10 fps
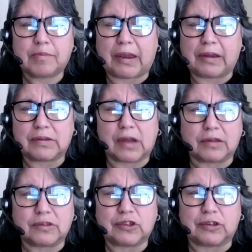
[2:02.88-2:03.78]
pay
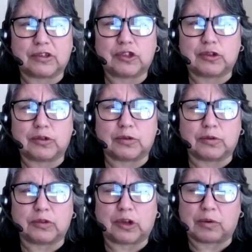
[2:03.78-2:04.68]
attention to
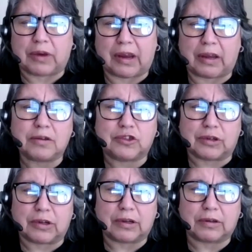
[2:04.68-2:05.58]
your age
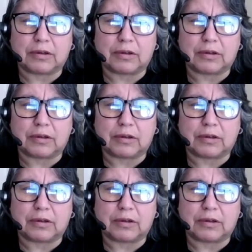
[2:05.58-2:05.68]
in it